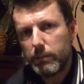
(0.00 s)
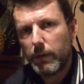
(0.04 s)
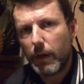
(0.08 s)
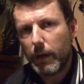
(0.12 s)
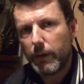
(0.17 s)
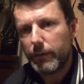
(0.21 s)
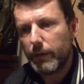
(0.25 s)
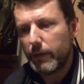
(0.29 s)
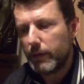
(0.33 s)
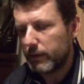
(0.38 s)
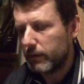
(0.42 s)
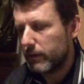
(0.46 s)

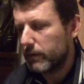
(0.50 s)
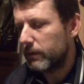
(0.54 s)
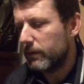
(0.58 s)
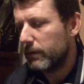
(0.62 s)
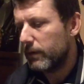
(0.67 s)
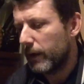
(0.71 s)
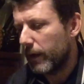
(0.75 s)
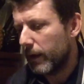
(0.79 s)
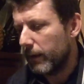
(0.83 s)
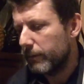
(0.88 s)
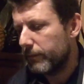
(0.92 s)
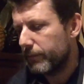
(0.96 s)
Not that,
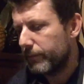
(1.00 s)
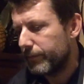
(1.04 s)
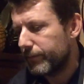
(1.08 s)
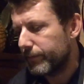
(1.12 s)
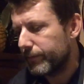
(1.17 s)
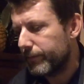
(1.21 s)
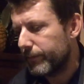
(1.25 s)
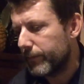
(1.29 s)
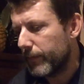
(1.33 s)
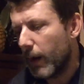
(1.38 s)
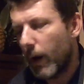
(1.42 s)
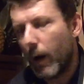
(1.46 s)
you know,
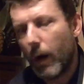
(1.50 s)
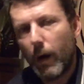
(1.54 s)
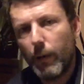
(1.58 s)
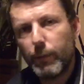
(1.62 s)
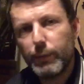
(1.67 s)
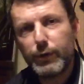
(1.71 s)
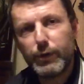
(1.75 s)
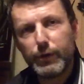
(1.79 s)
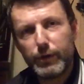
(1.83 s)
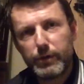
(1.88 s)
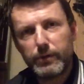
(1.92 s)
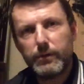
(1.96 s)
I
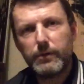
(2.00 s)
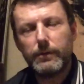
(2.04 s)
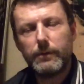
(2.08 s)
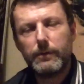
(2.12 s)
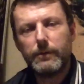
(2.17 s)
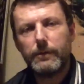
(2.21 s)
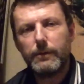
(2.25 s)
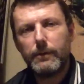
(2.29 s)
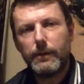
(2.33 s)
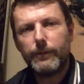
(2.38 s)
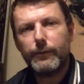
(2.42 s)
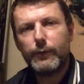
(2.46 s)
was just,
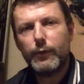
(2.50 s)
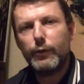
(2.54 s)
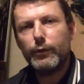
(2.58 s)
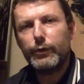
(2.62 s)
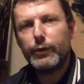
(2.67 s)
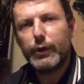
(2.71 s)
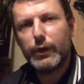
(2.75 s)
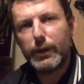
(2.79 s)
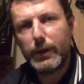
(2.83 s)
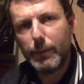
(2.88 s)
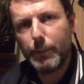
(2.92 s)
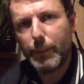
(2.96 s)
of
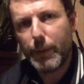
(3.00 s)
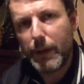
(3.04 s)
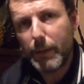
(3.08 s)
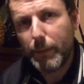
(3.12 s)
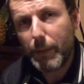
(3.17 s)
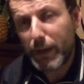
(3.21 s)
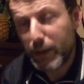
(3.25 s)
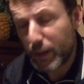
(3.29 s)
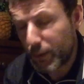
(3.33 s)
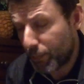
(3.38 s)
course she can beat men.